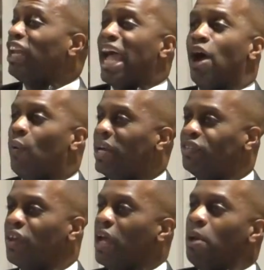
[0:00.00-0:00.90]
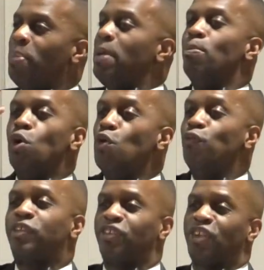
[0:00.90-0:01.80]
Vallejoans be
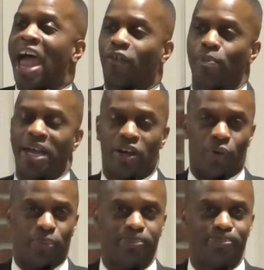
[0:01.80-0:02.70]
moved to Sacramento?